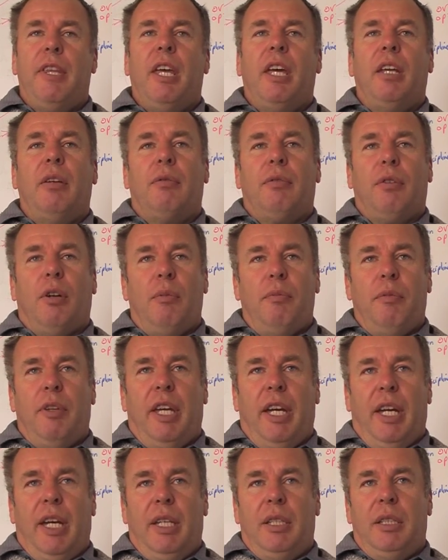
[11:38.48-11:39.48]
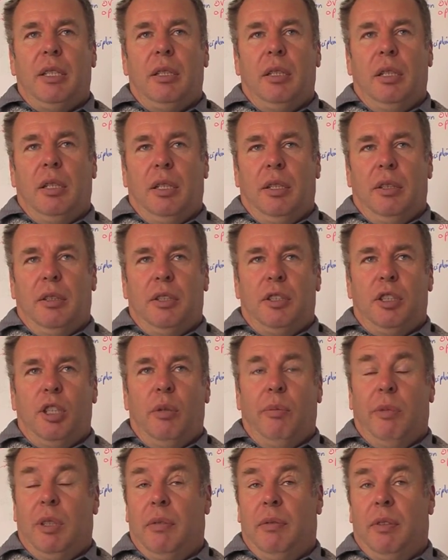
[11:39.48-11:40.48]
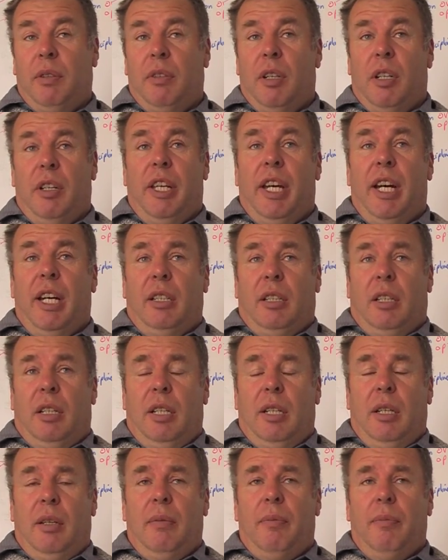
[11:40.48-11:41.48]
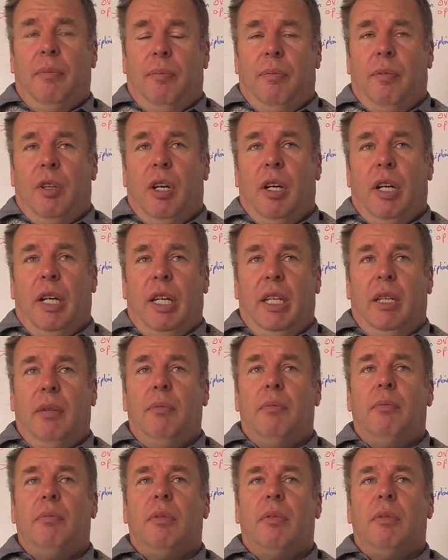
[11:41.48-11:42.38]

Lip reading: And from that, you can determine if you've got an outlier, i.e.